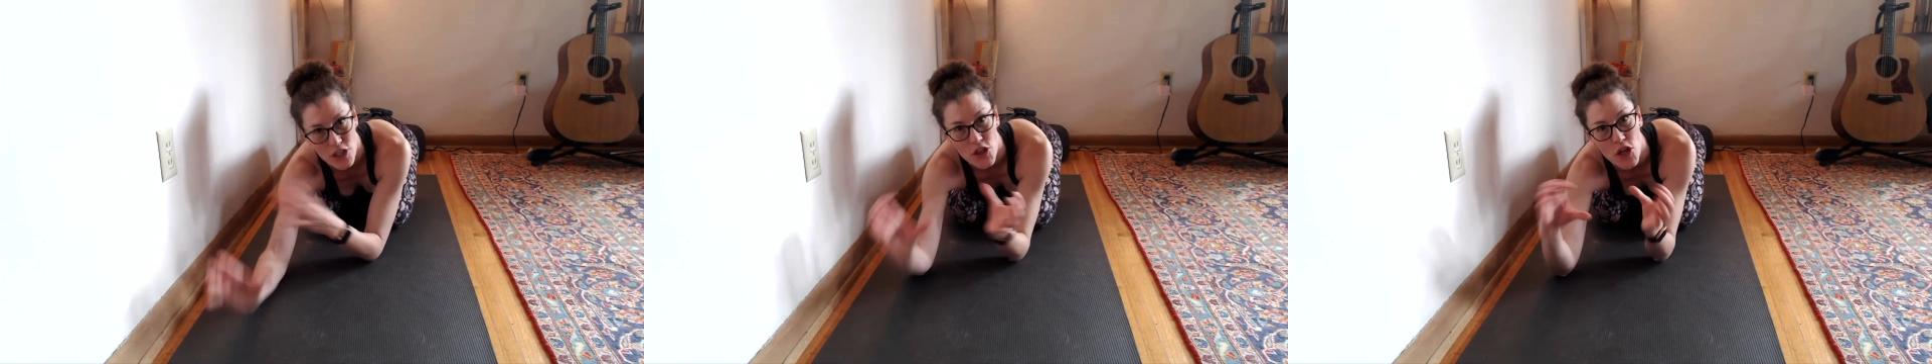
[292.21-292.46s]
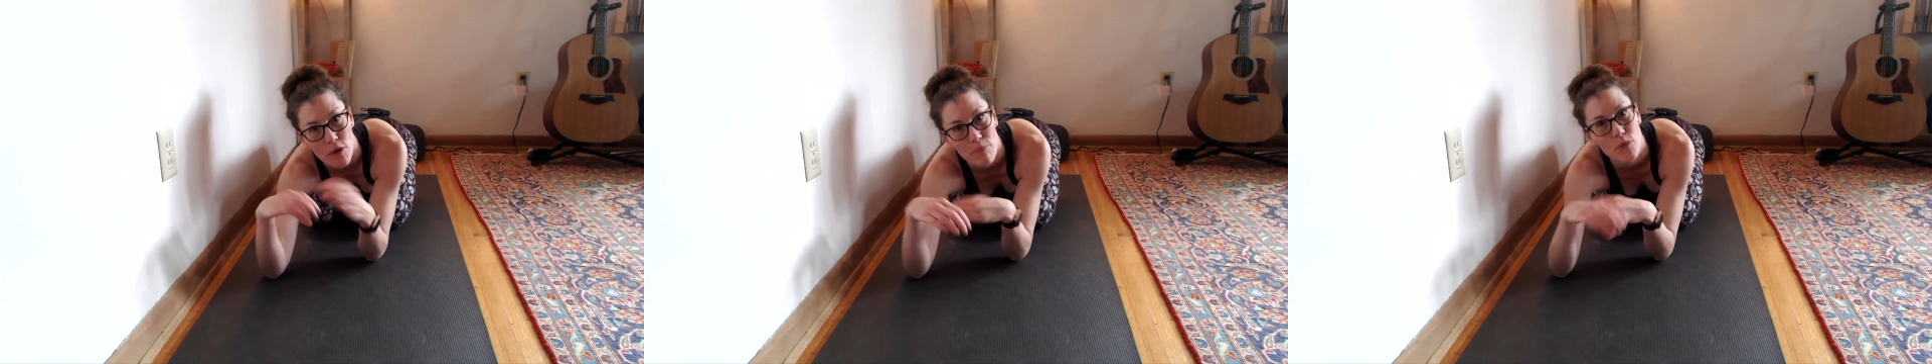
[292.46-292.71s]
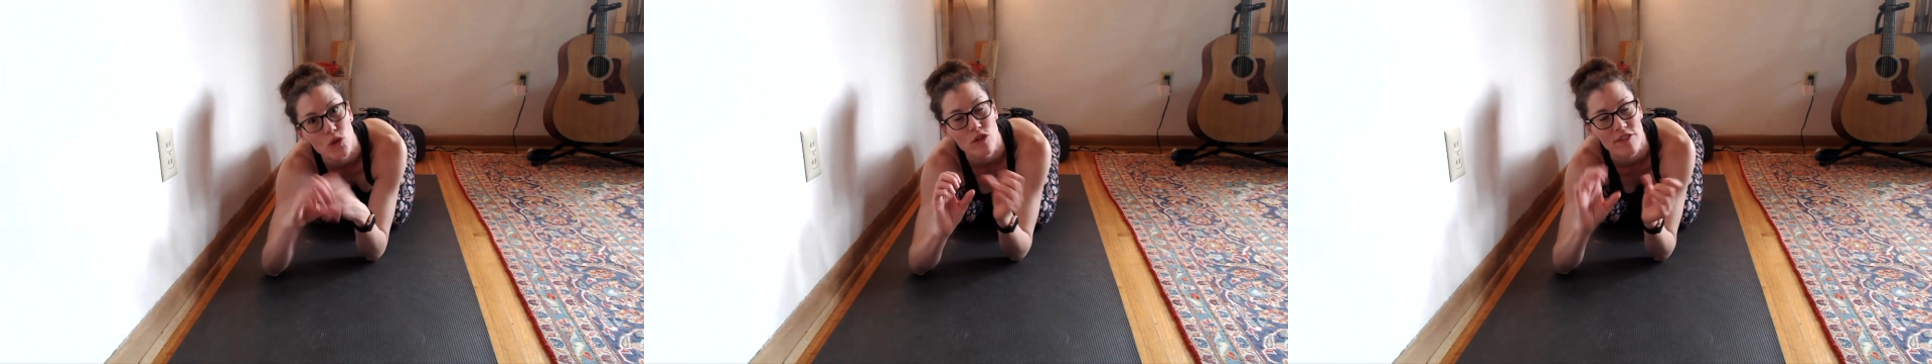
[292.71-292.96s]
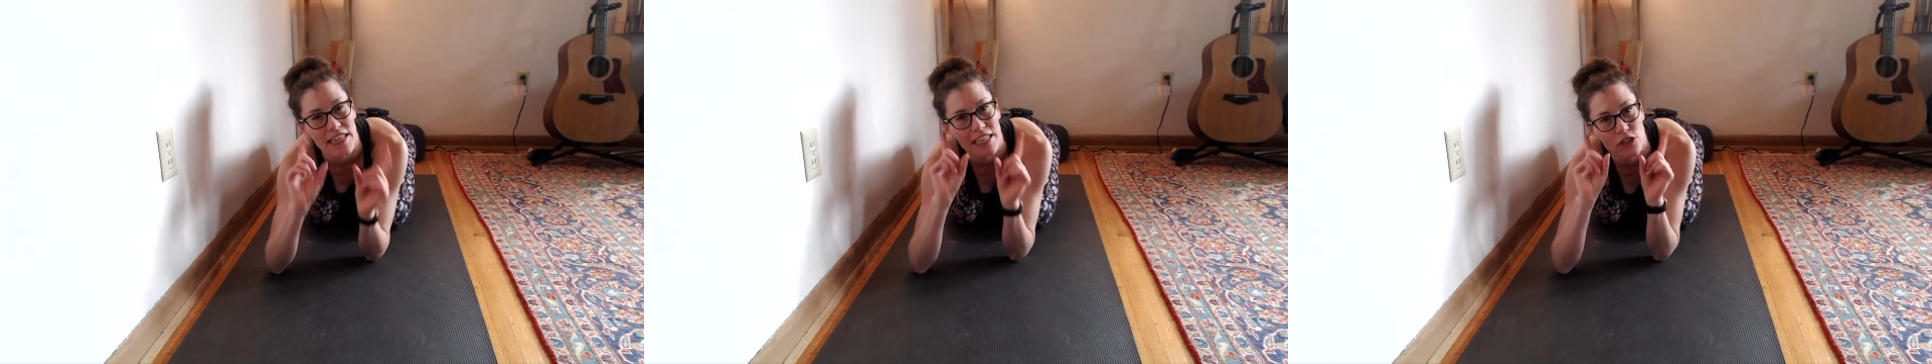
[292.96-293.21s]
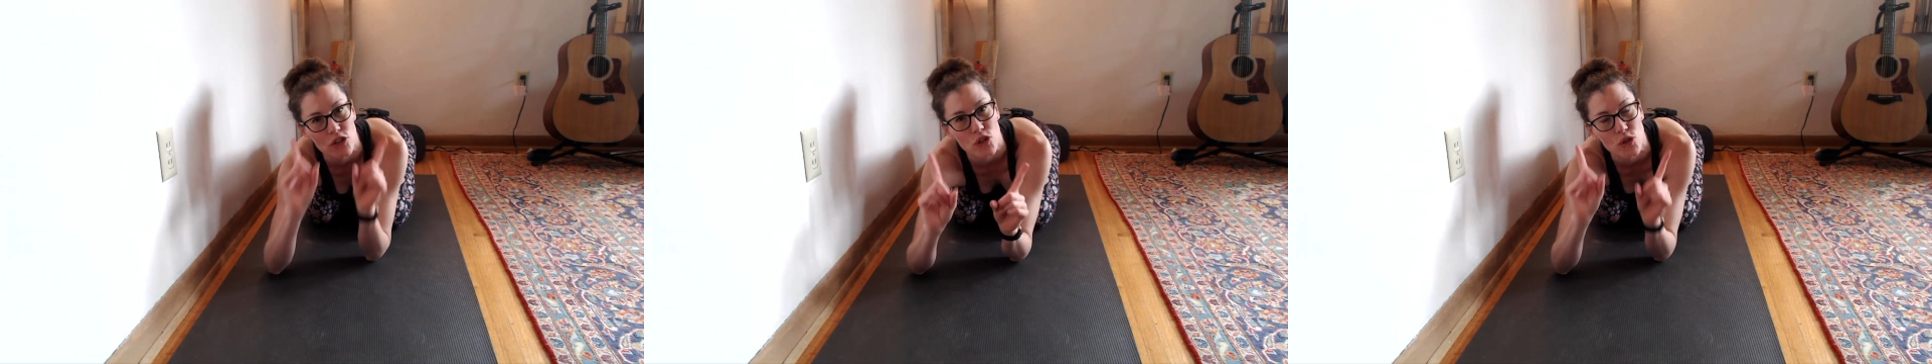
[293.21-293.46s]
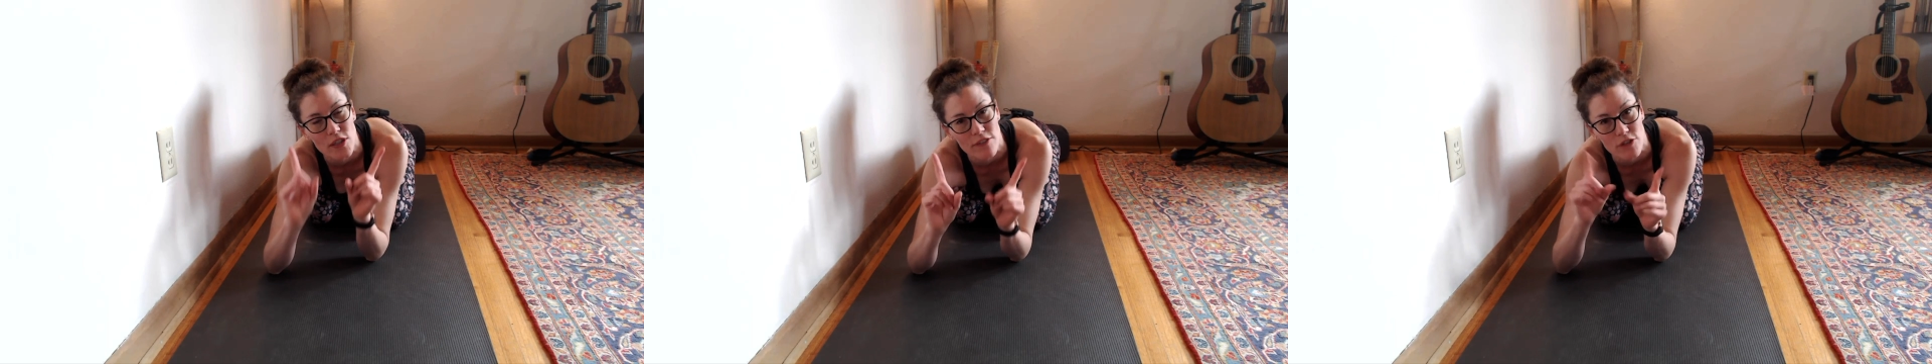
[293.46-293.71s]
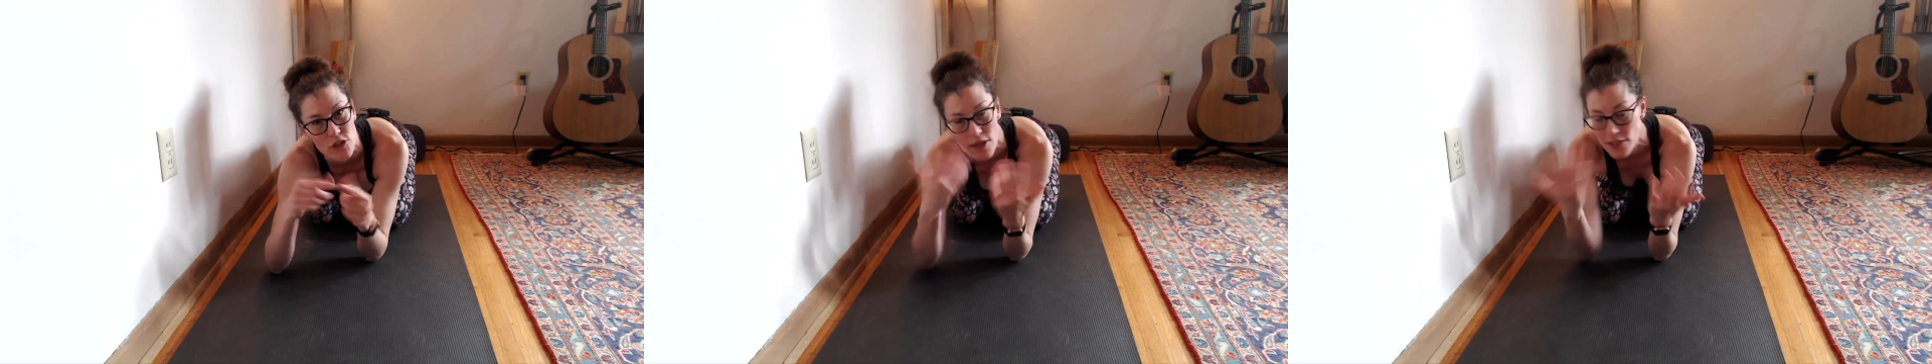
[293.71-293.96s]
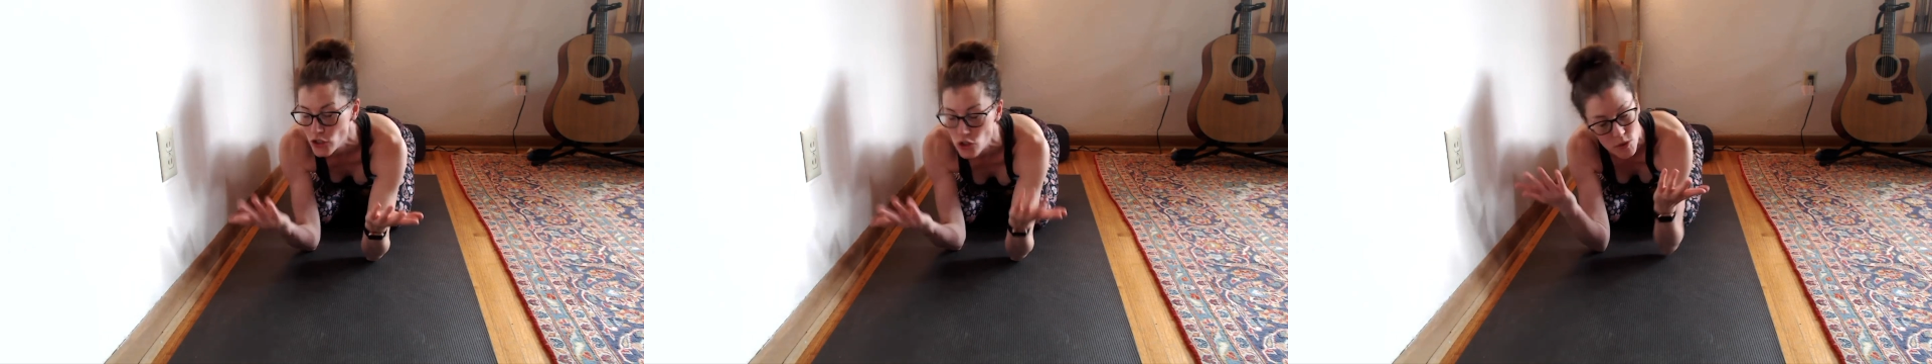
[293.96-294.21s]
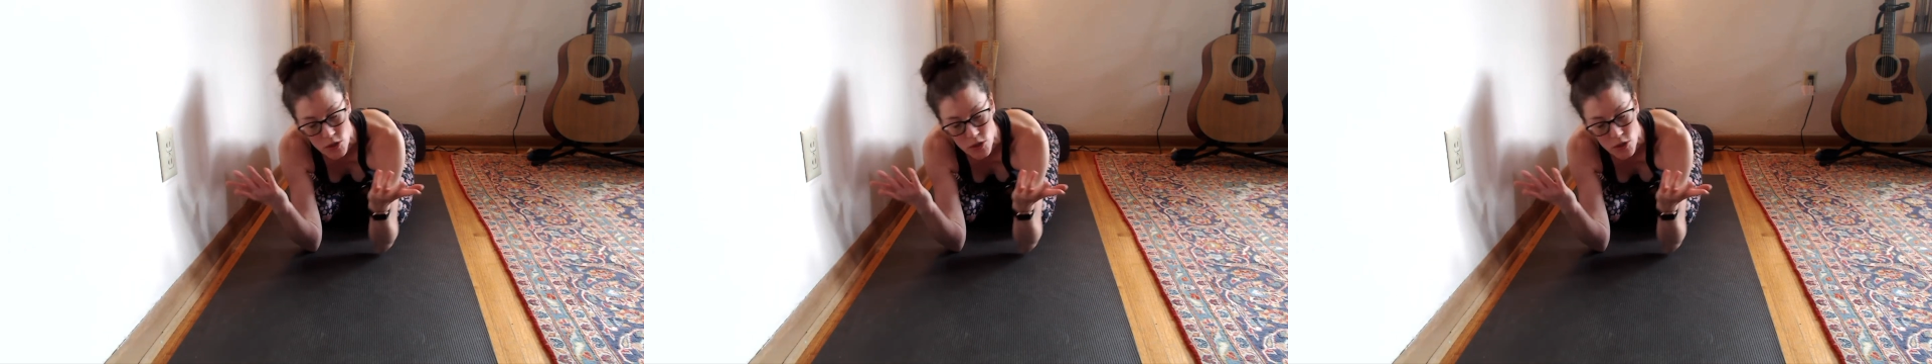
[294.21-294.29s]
They're moving in two different directions,